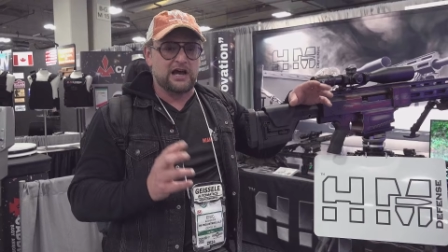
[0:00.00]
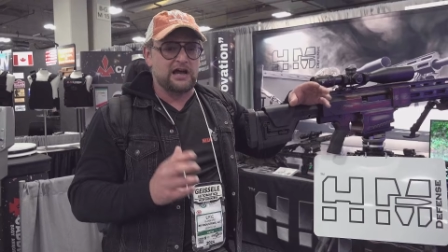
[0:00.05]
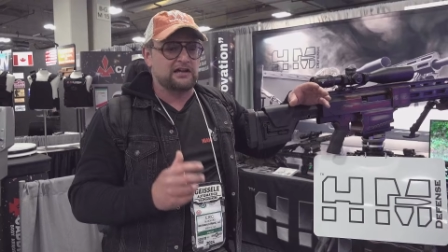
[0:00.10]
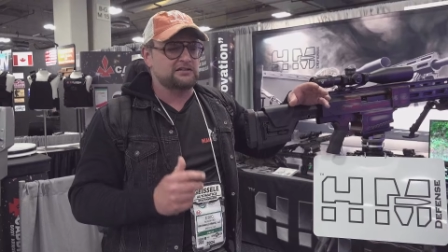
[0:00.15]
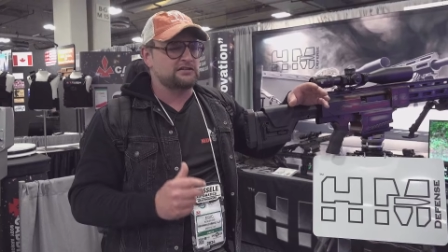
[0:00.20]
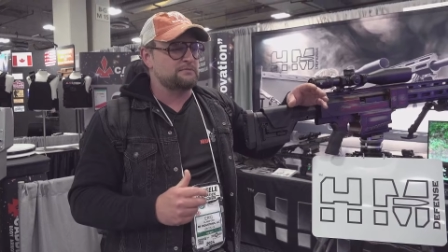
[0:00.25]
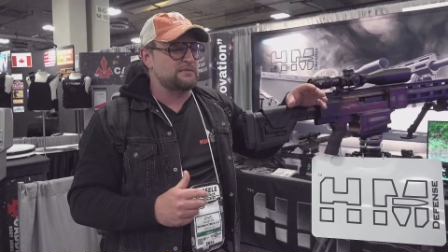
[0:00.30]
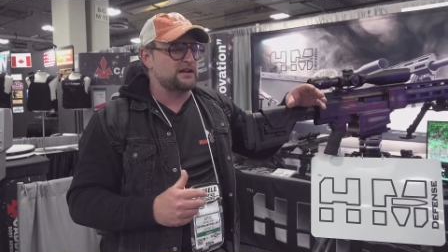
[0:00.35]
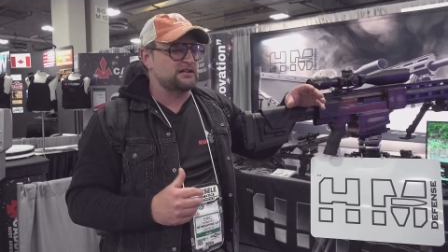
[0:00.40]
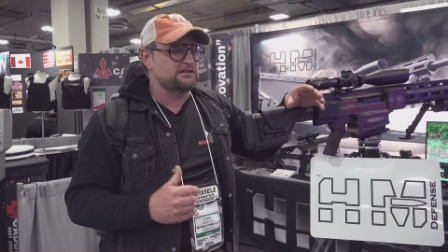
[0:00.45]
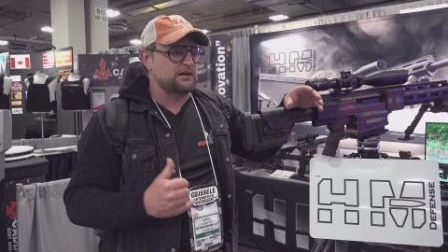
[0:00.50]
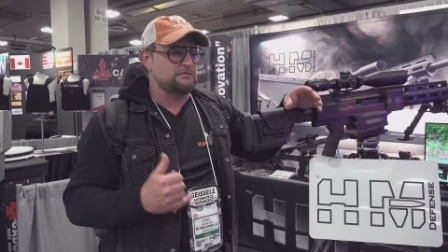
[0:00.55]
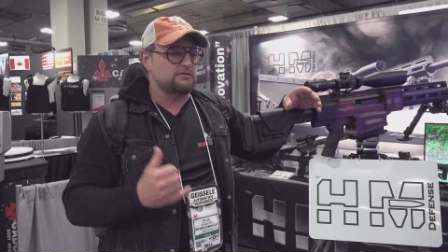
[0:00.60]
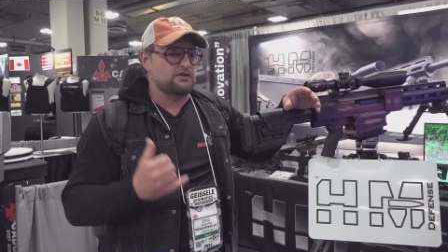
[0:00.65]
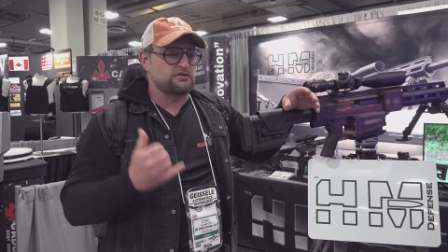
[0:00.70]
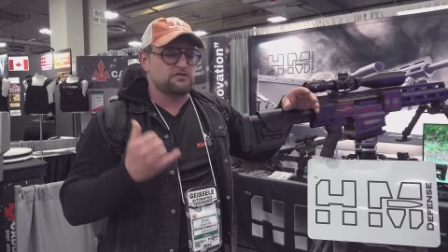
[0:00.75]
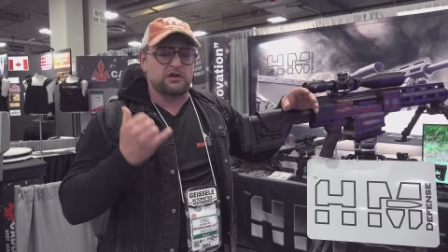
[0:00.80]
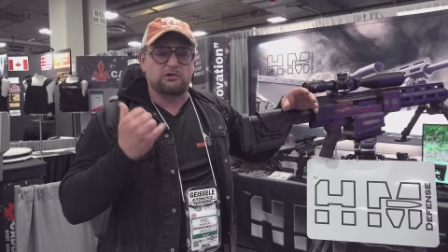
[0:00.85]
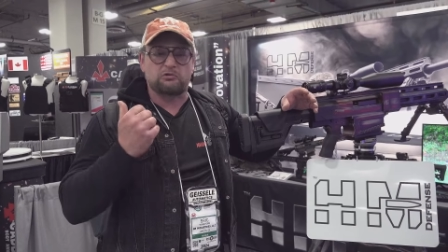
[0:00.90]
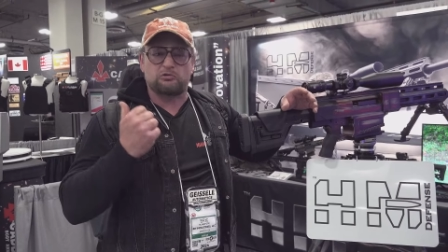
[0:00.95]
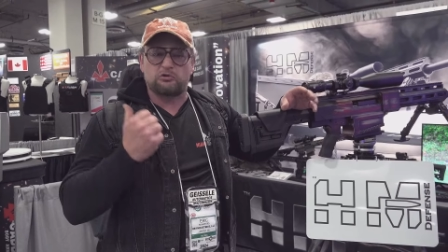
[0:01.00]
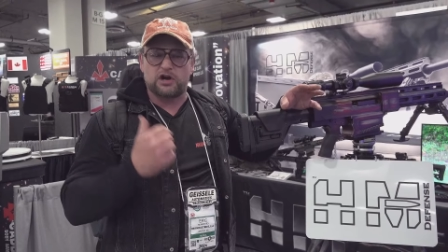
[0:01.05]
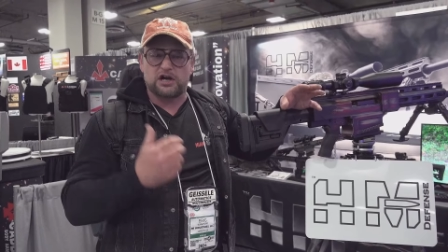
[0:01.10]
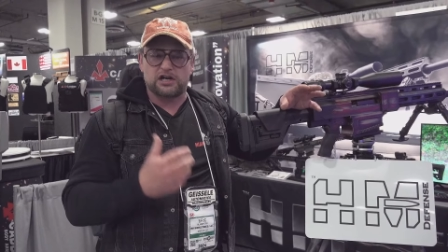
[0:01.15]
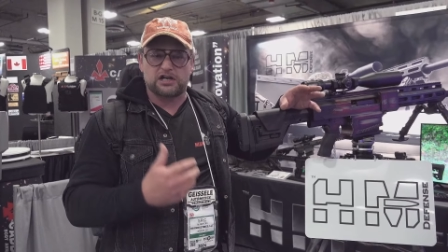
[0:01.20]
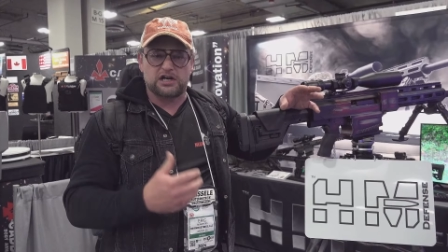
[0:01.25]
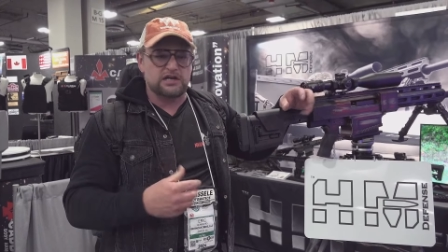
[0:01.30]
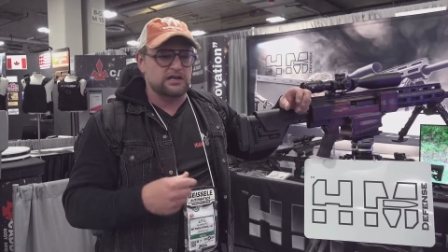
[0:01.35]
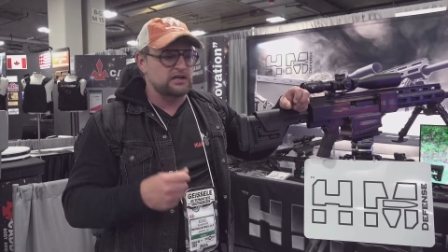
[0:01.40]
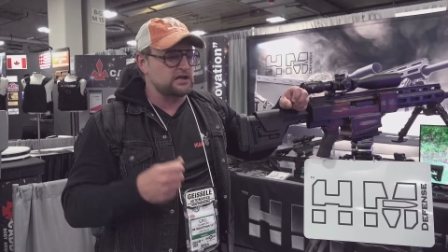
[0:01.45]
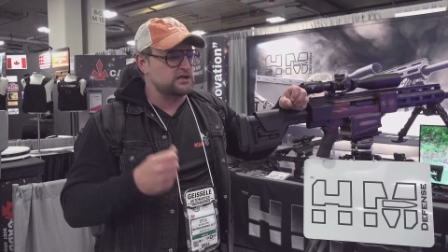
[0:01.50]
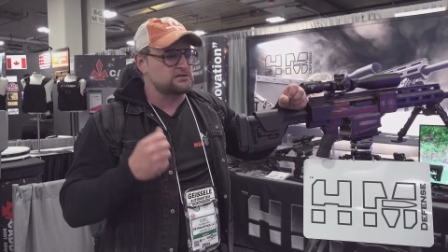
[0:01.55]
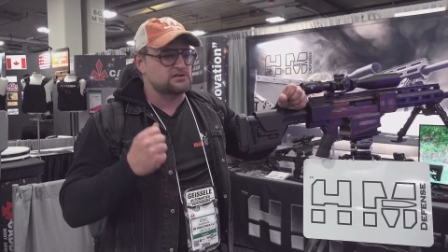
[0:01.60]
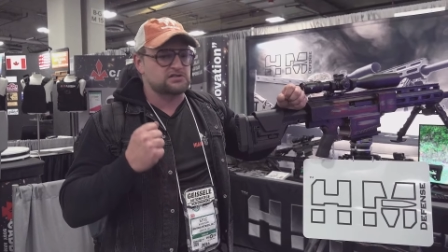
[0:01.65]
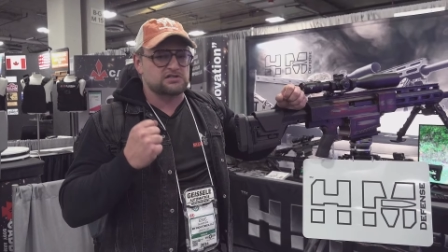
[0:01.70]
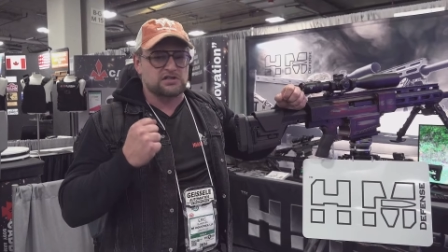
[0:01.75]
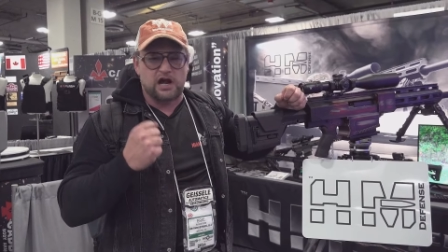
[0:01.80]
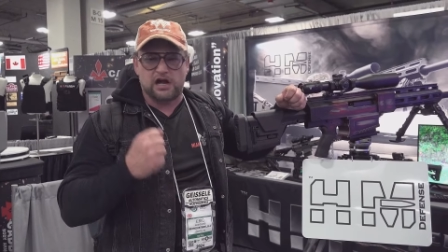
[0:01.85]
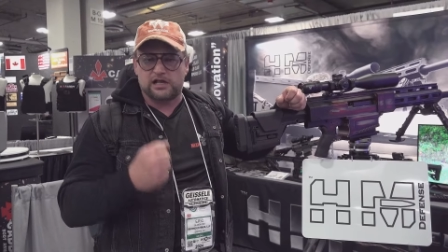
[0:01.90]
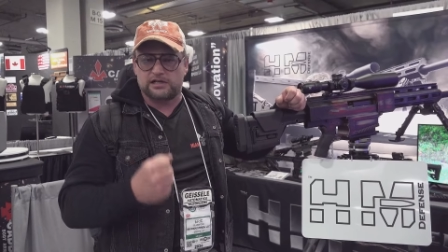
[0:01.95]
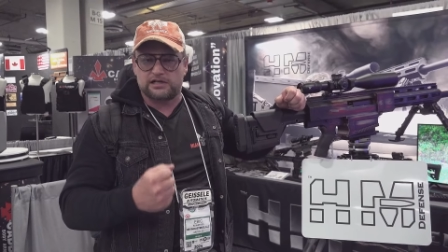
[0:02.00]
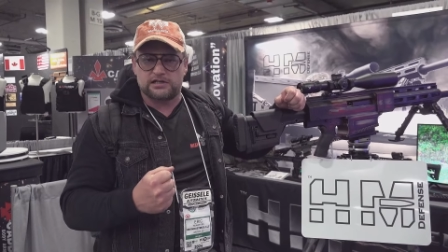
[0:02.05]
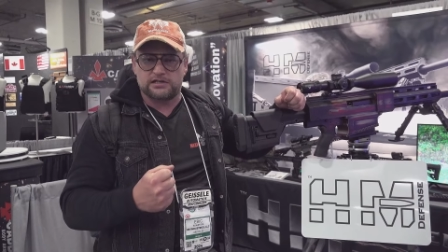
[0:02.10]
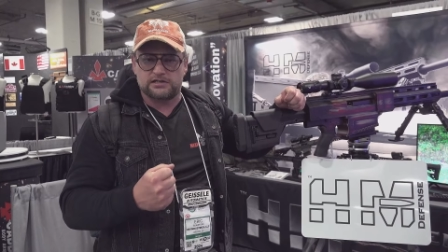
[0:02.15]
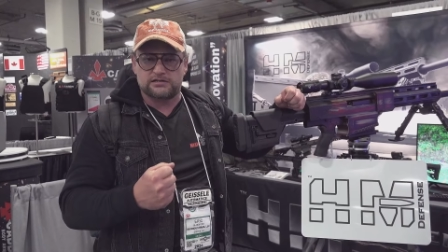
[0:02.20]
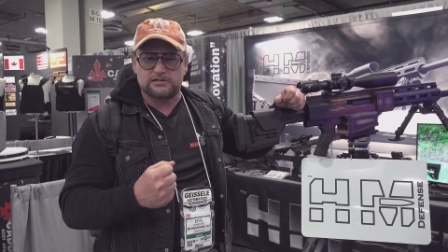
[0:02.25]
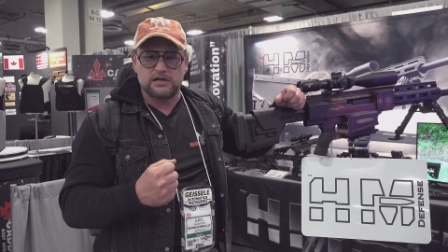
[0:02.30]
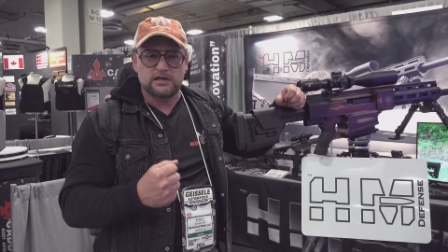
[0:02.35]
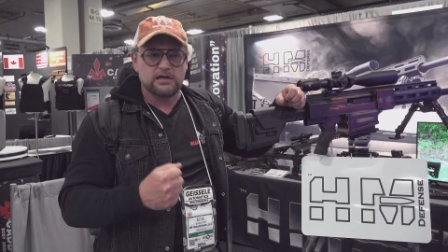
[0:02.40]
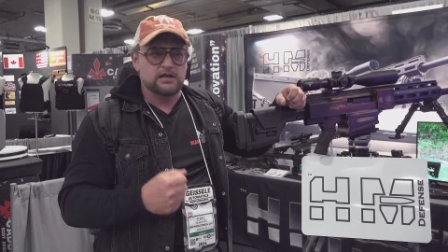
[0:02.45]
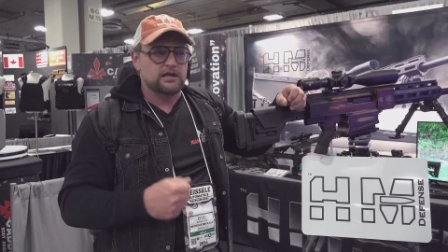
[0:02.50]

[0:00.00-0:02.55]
nice. It makes everything rugged and solid,